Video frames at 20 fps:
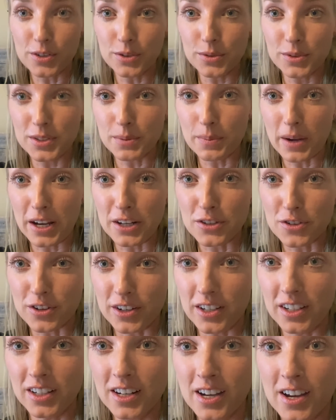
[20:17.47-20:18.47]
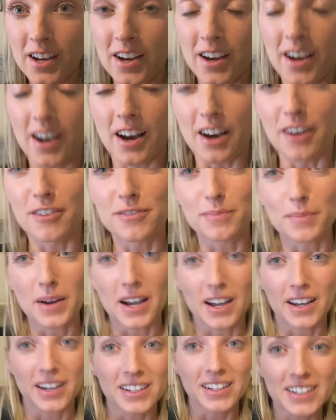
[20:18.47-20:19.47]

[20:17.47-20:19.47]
who's a patron of mine.